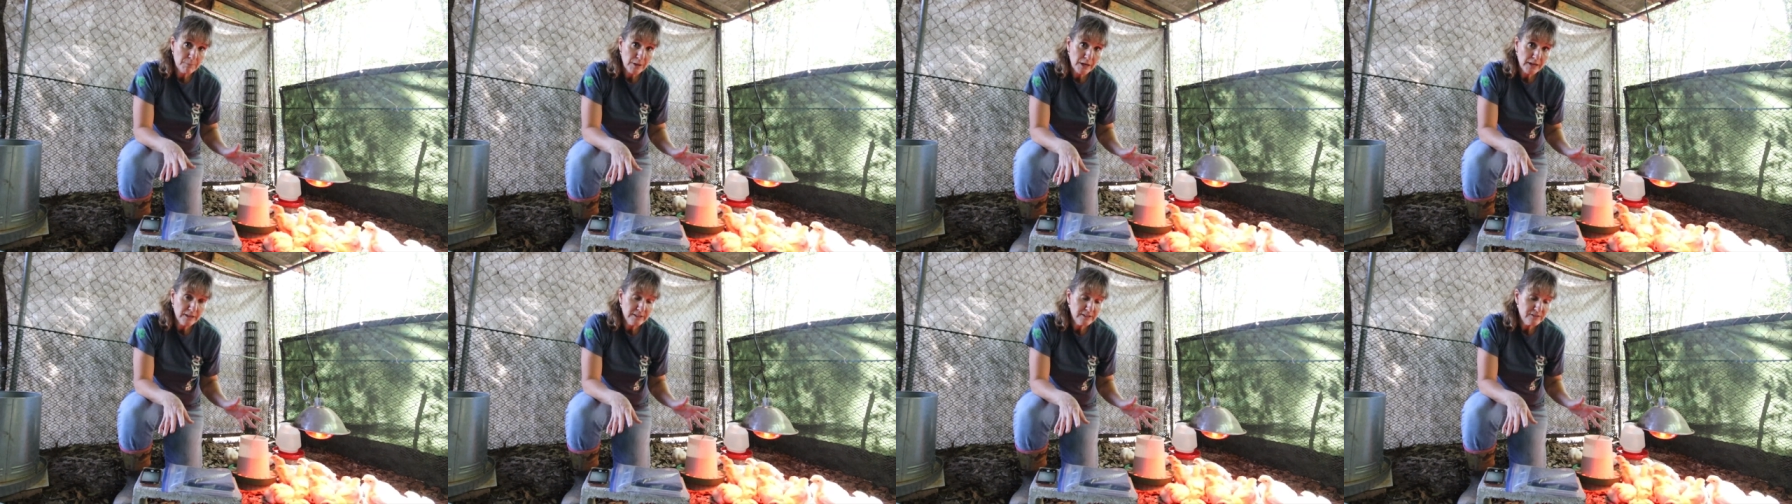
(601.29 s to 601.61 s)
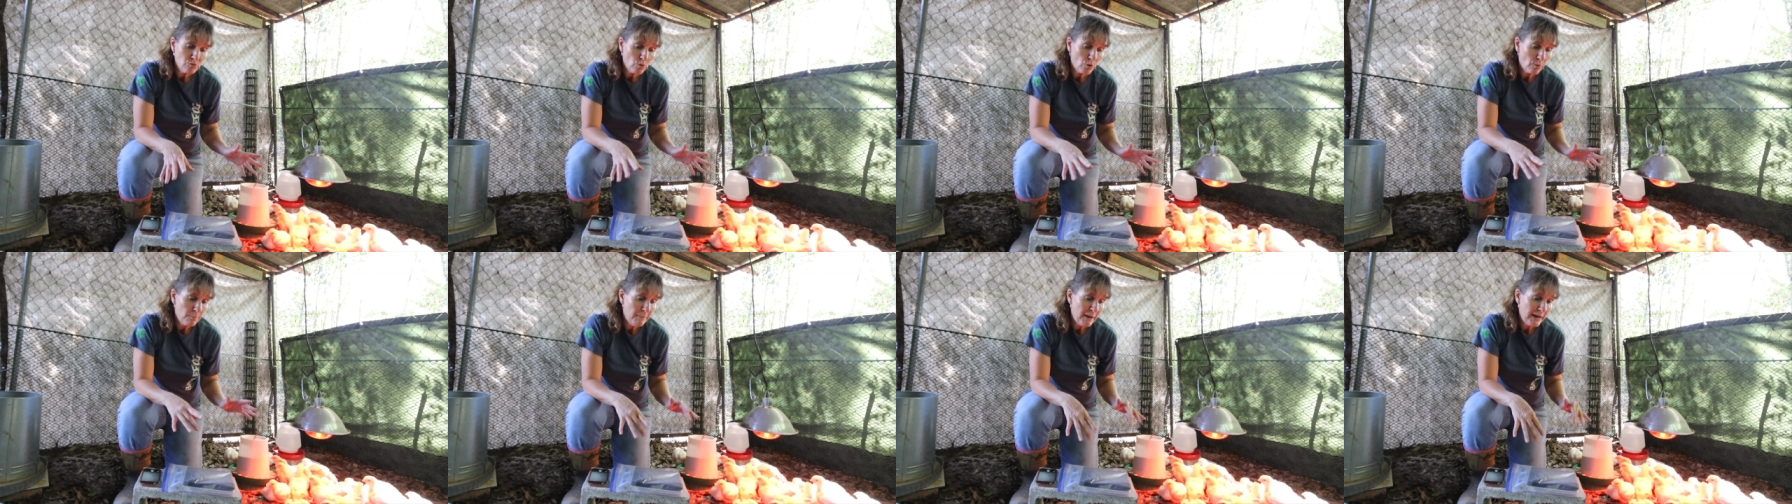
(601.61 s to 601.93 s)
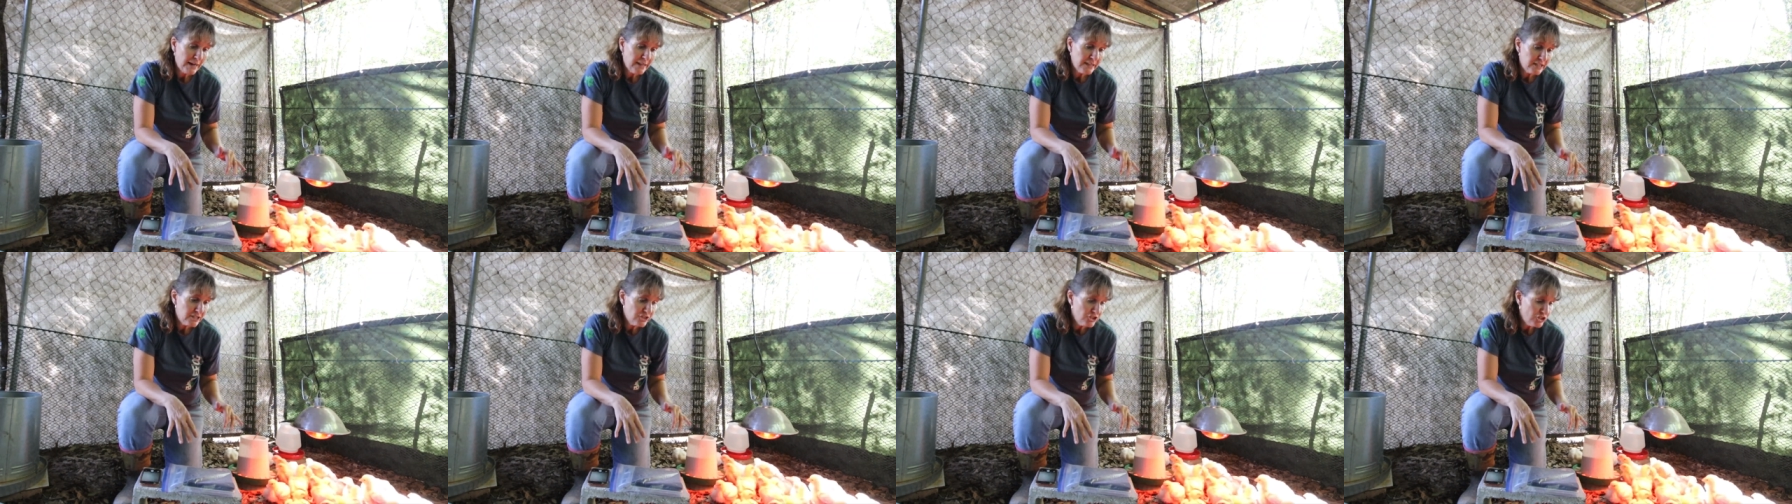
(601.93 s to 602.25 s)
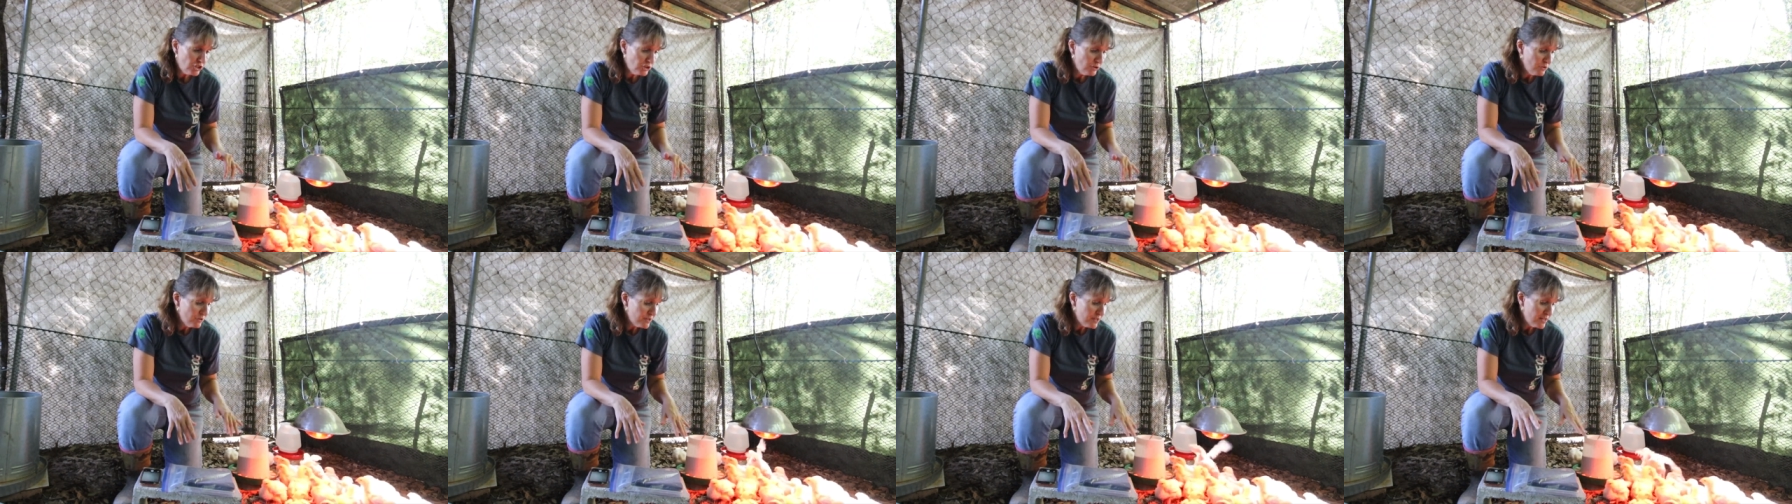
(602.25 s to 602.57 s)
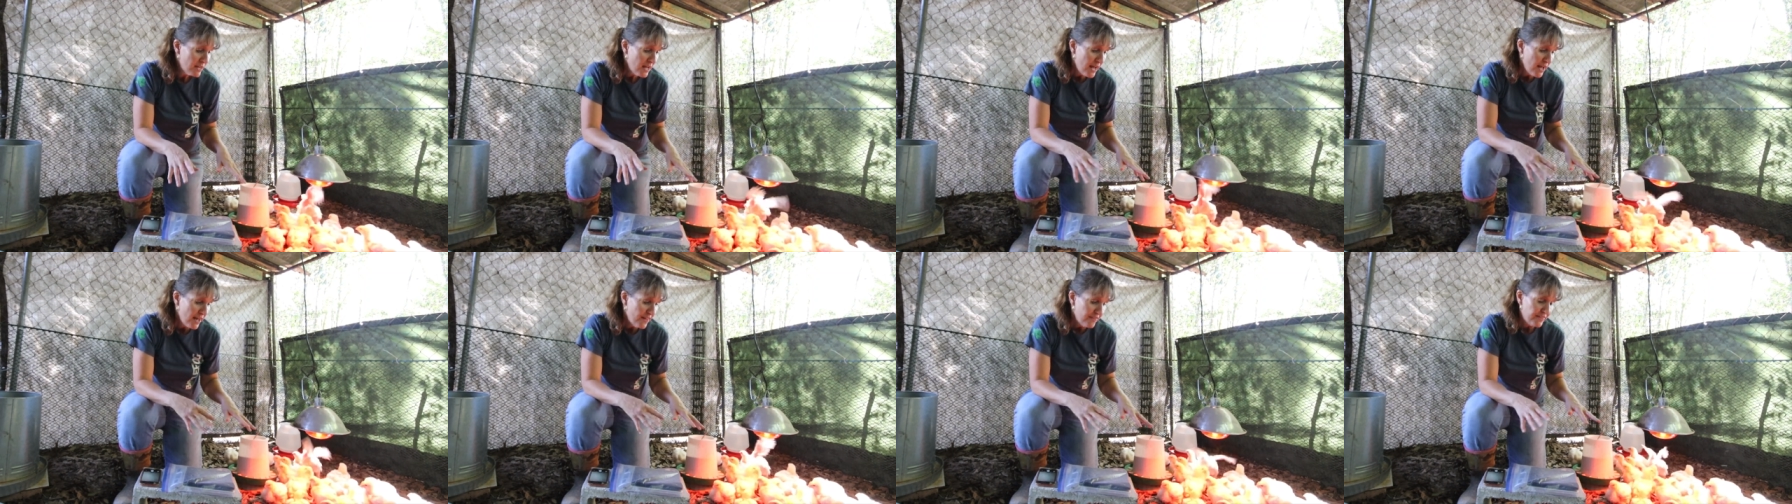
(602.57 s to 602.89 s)
bugs or mite issues
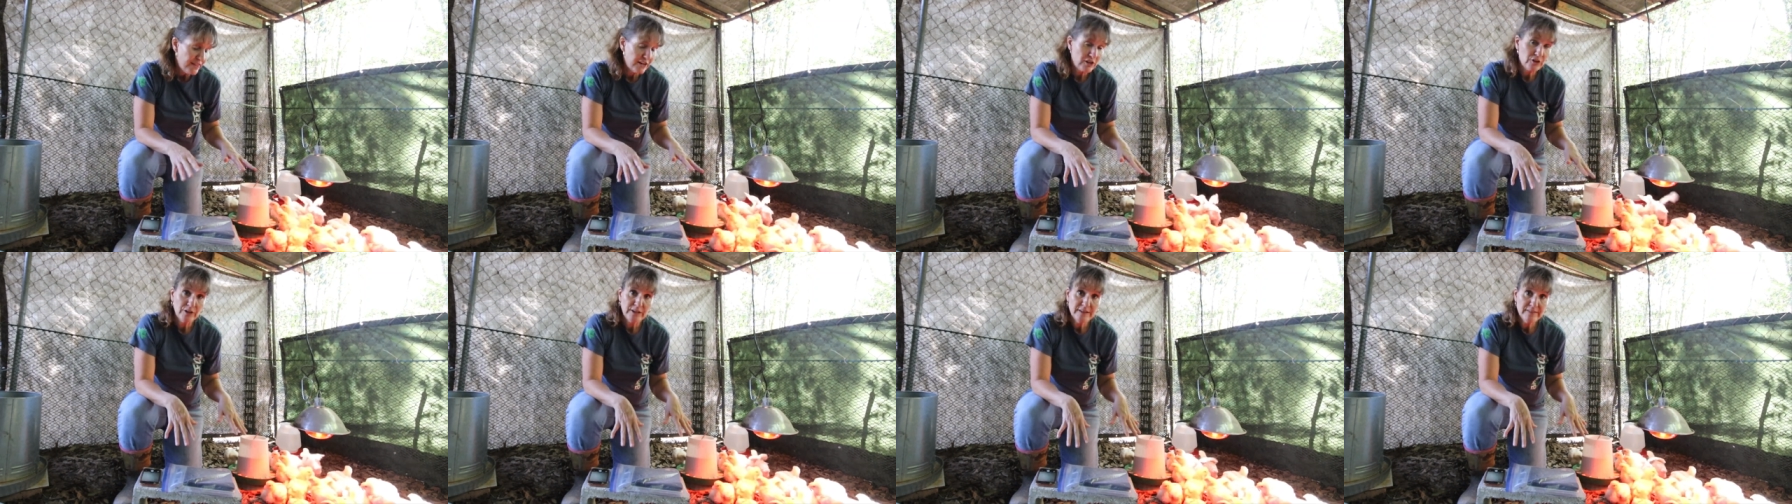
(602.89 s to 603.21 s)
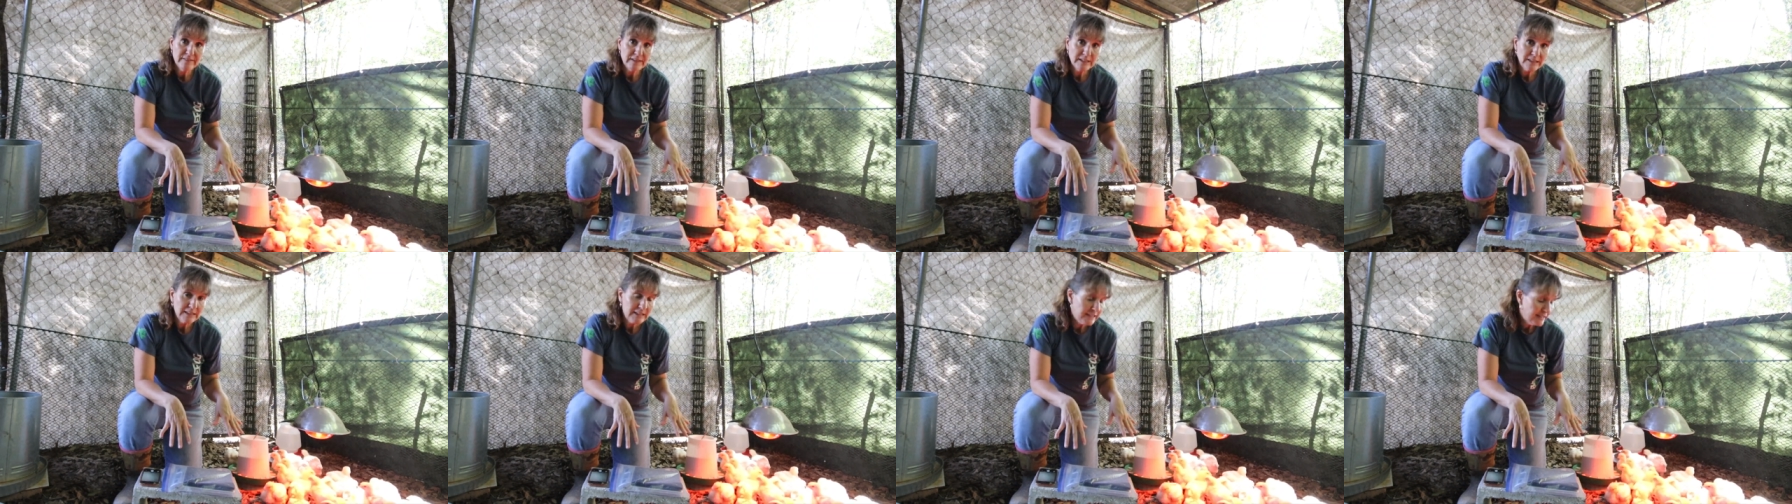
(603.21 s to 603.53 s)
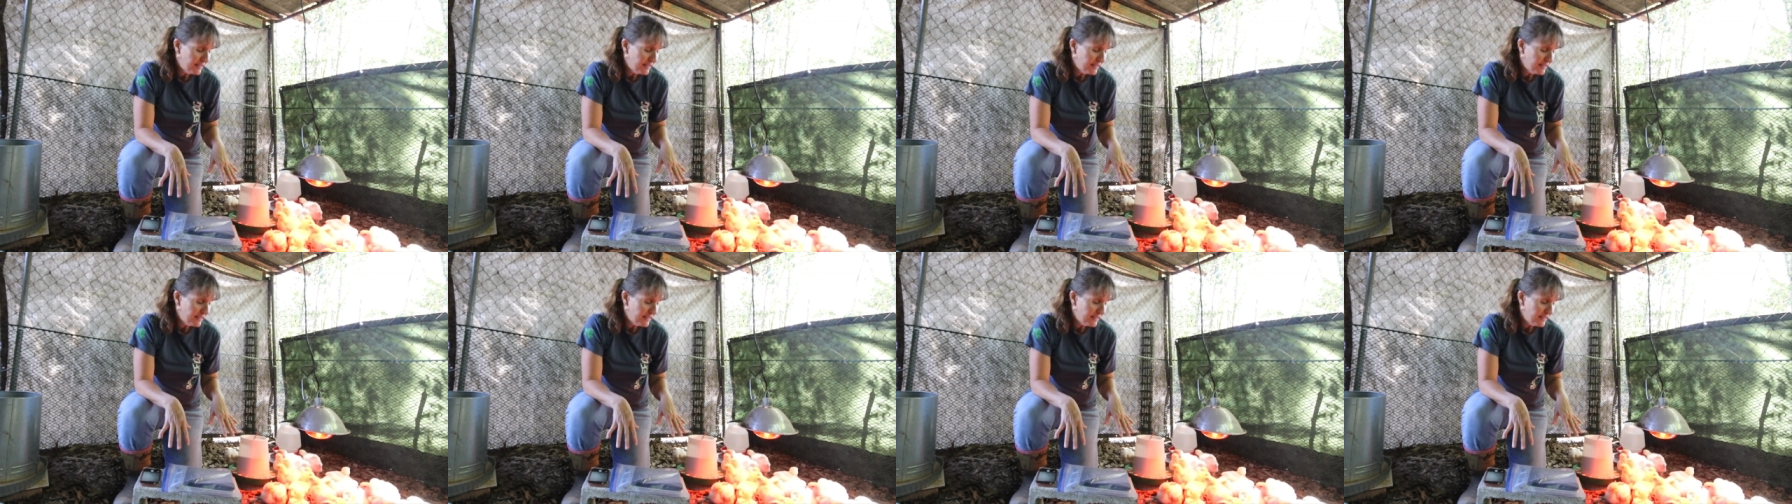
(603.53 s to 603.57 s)
that are in the